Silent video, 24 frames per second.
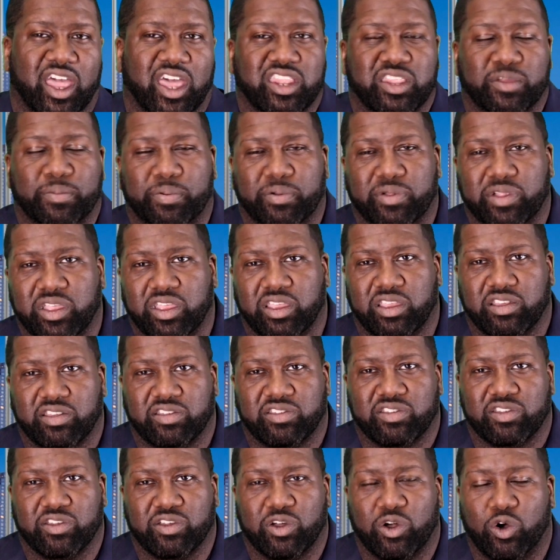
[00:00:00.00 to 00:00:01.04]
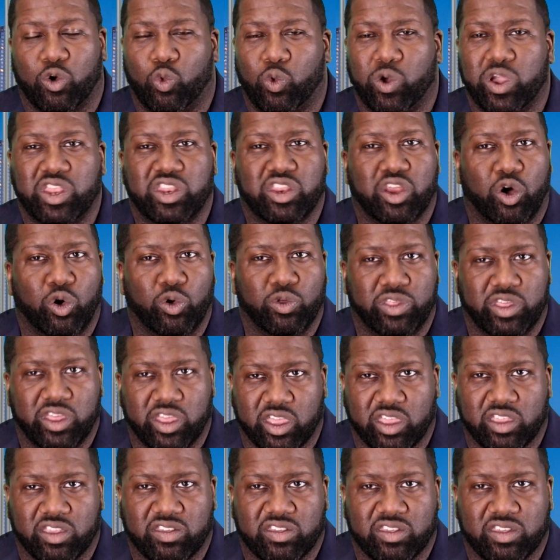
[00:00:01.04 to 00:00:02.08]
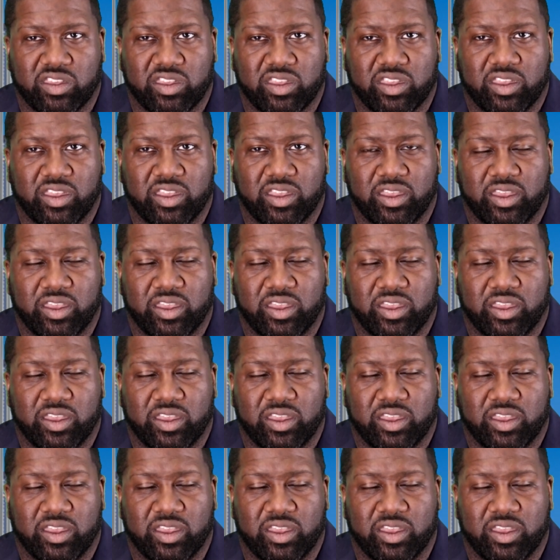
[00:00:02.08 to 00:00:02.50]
at the police. We know this.